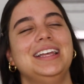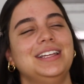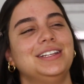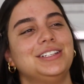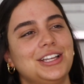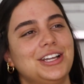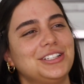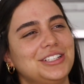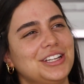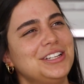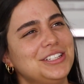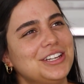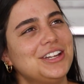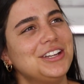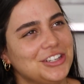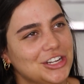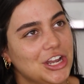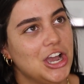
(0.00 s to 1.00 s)
Dun dun
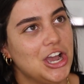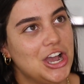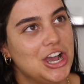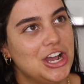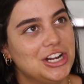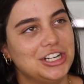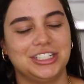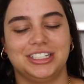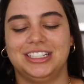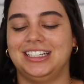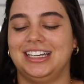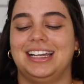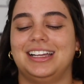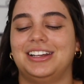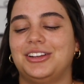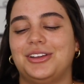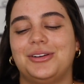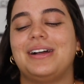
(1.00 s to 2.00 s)
dun dun. I
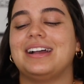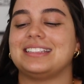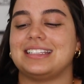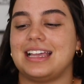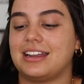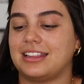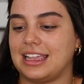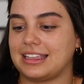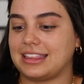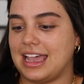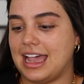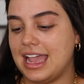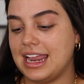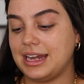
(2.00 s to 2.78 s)
don't know why it sounded like that.